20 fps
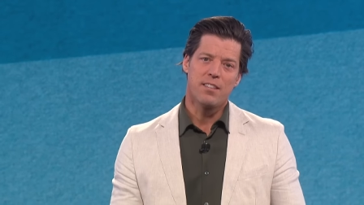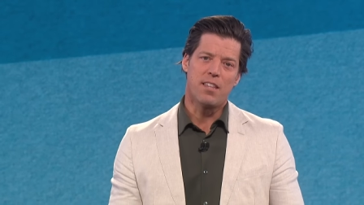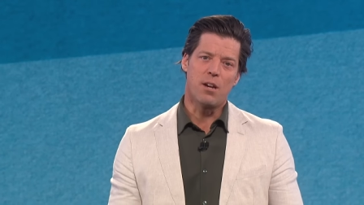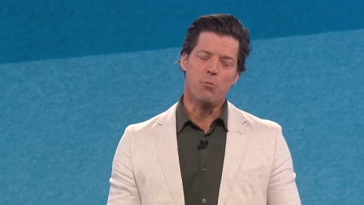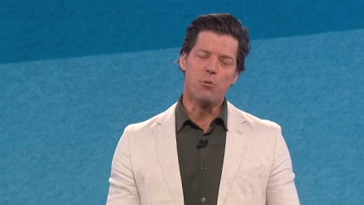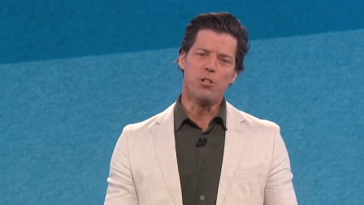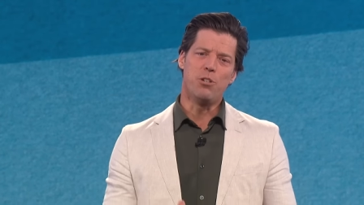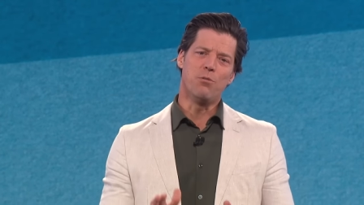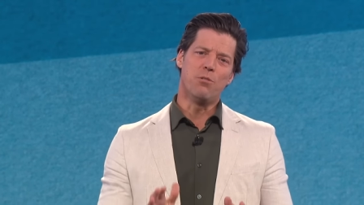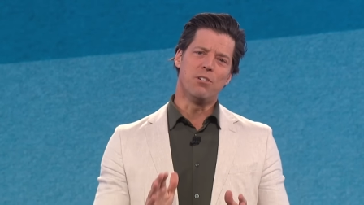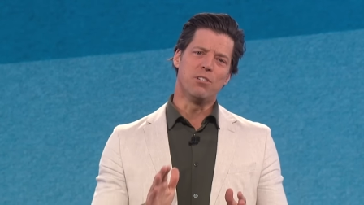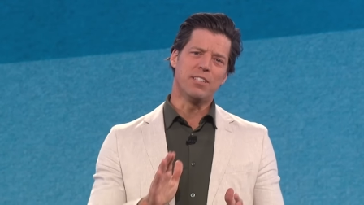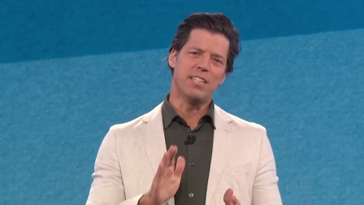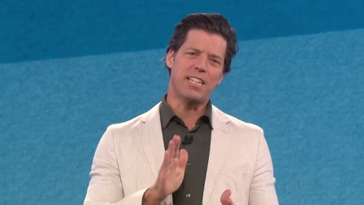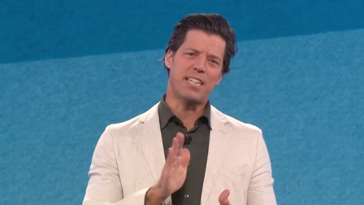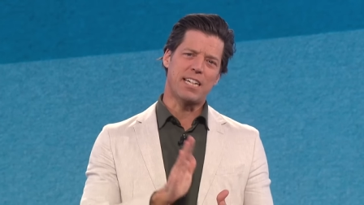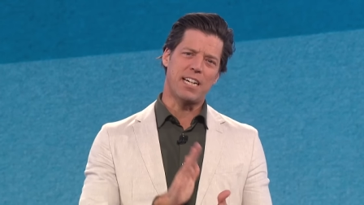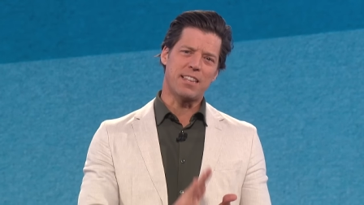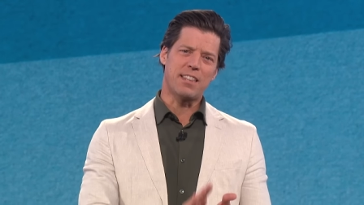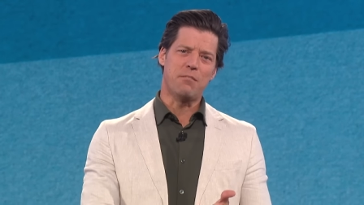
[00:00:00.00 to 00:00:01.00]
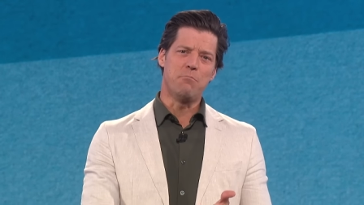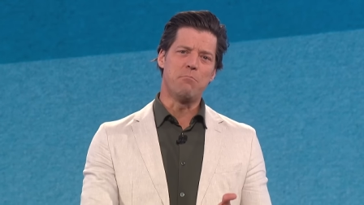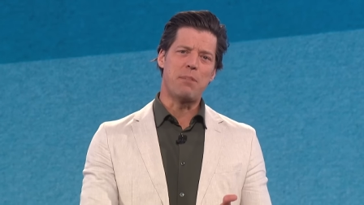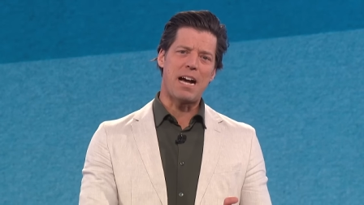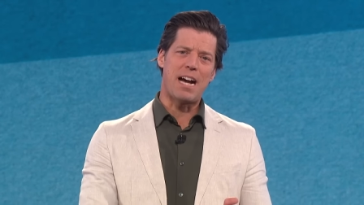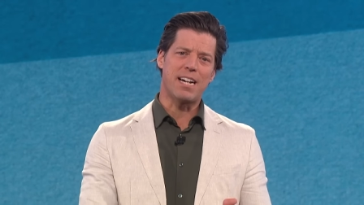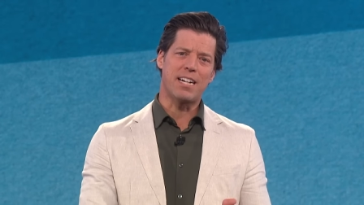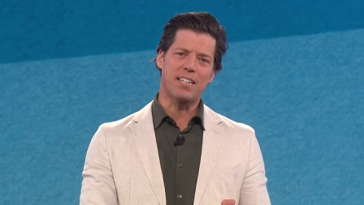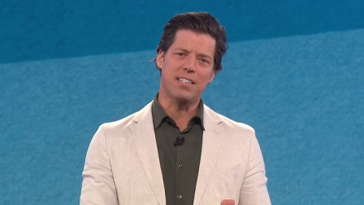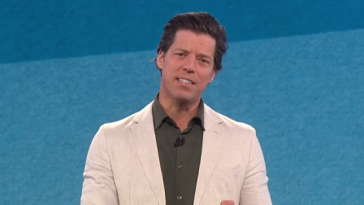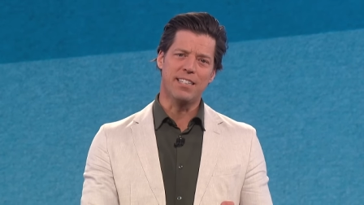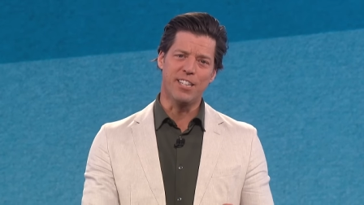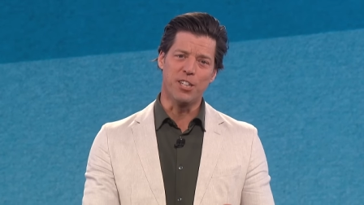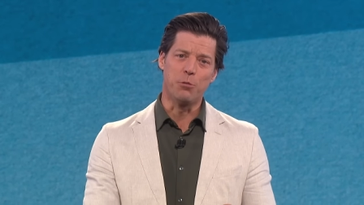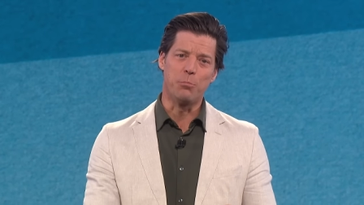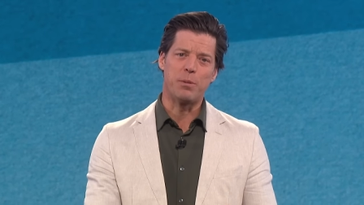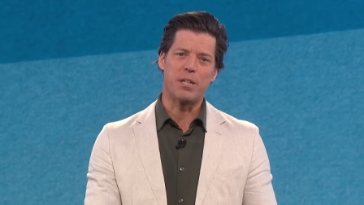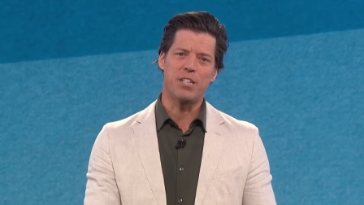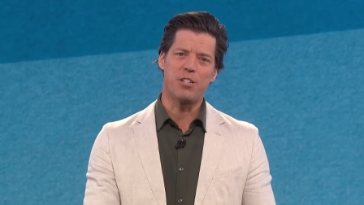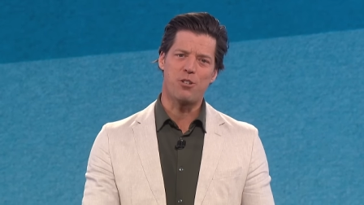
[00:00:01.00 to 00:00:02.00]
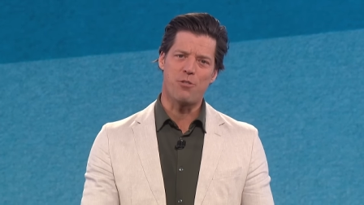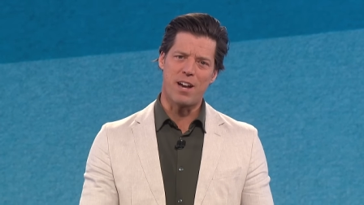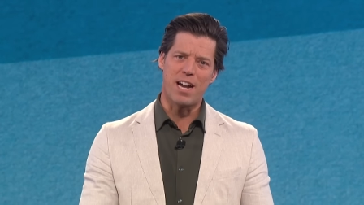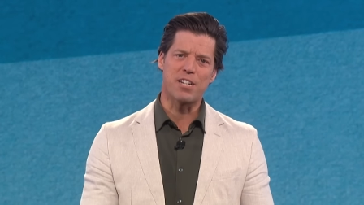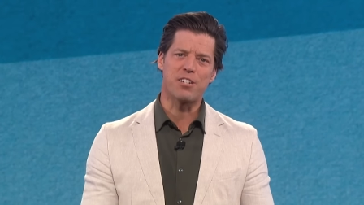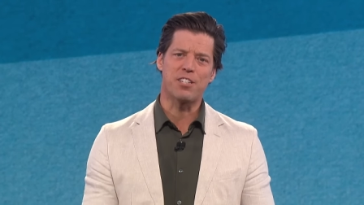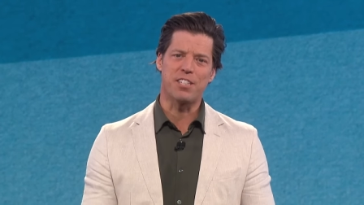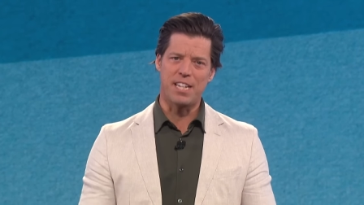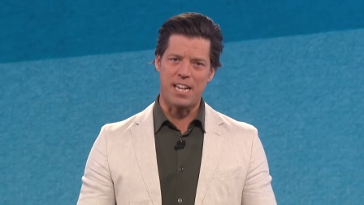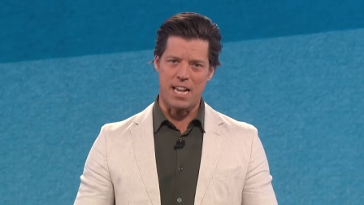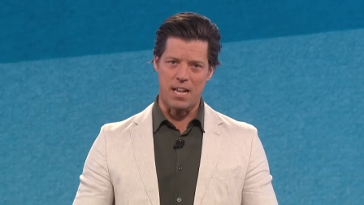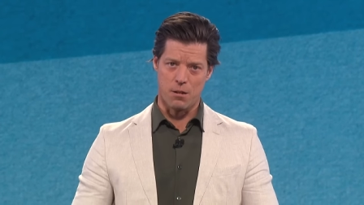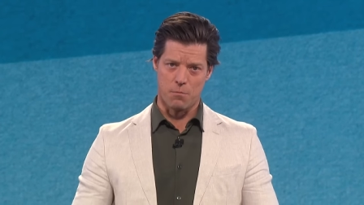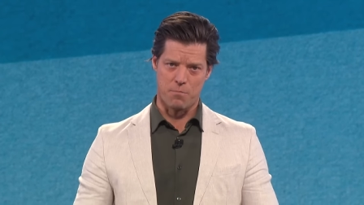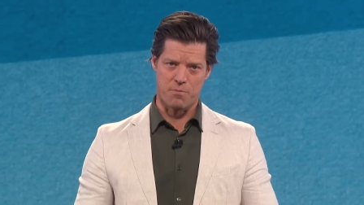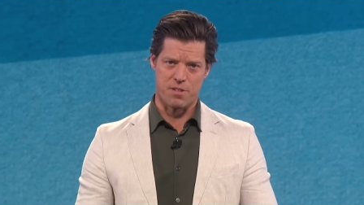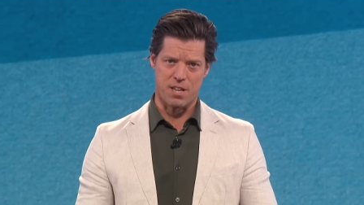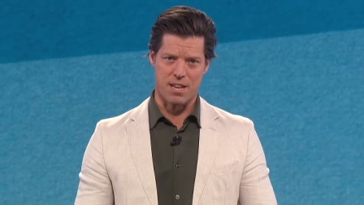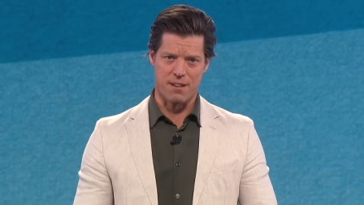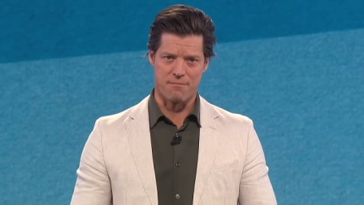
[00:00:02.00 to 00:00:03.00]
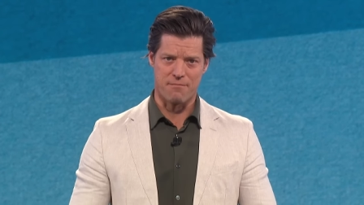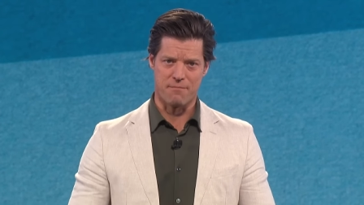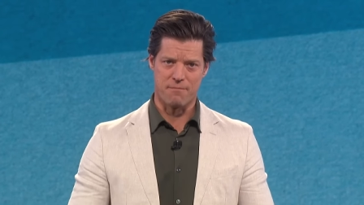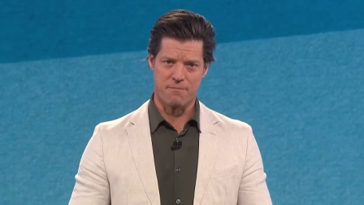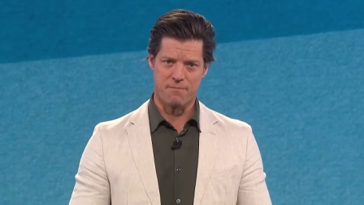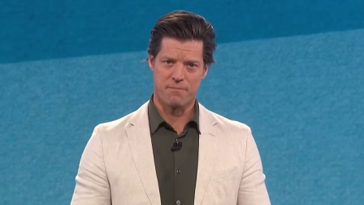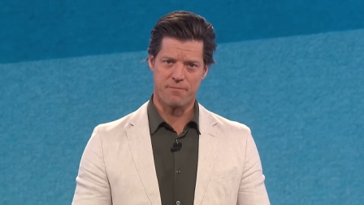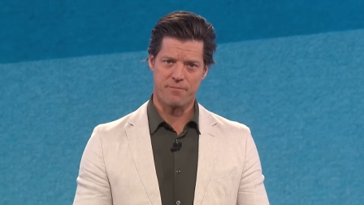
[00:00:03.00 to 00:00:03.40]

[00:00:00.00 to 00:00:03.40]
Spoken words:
that when you only cut them back a little bit, you actually help them.